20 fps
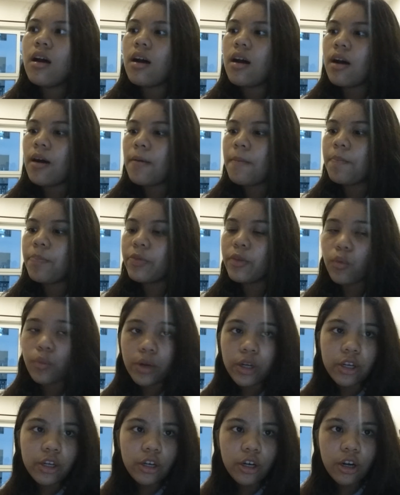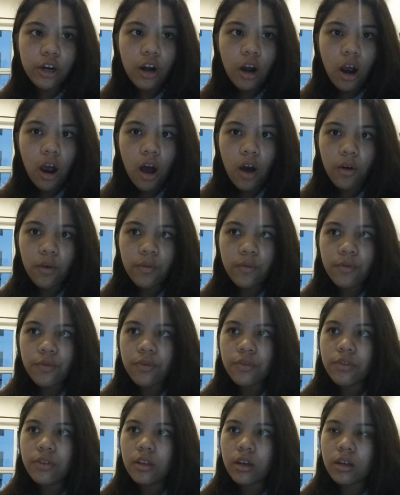um, the winner of
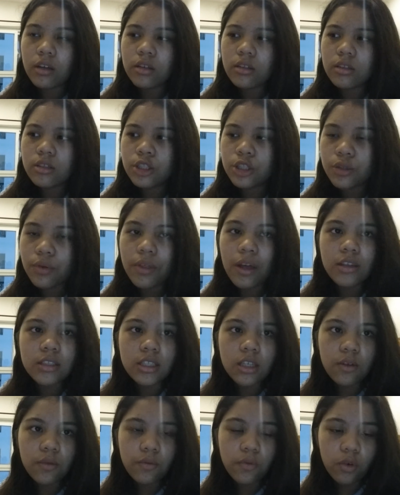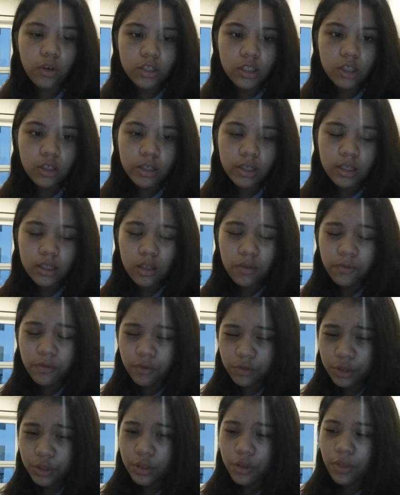the 2014
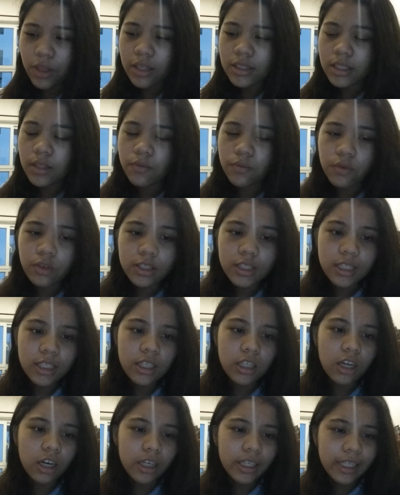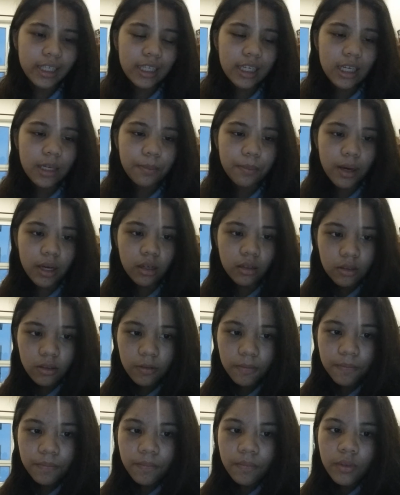2014 Carnegie Medal.
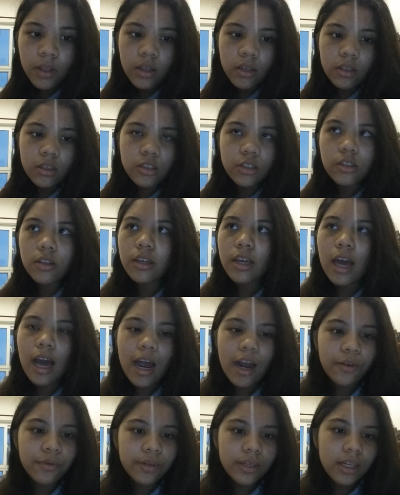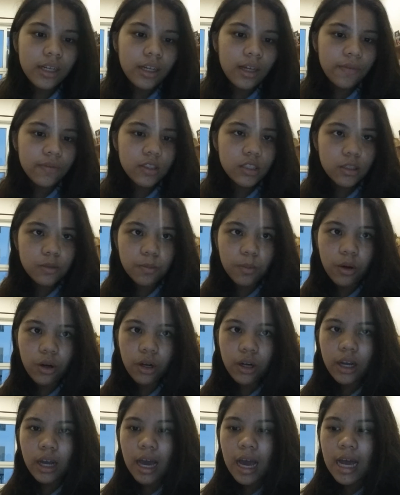So, yeah, I really love this
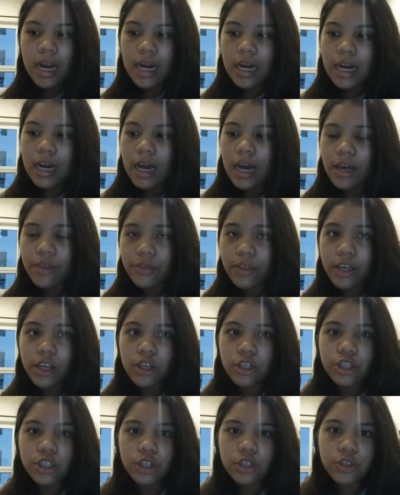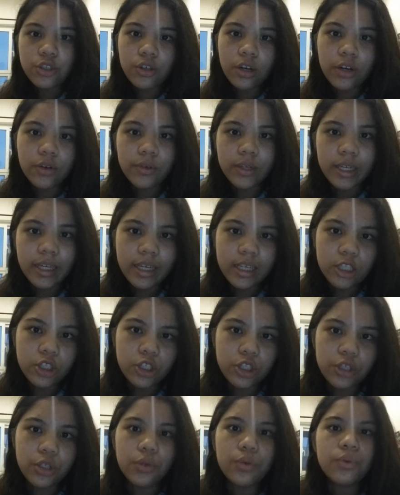book and I think you should try reading it
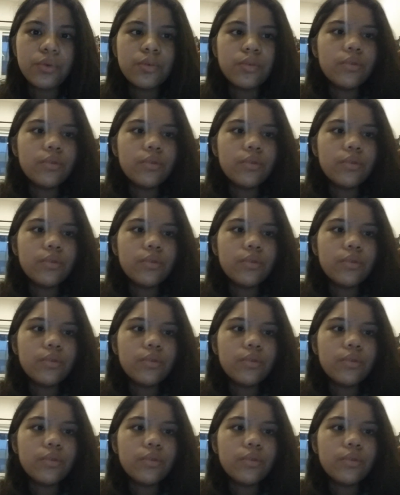too.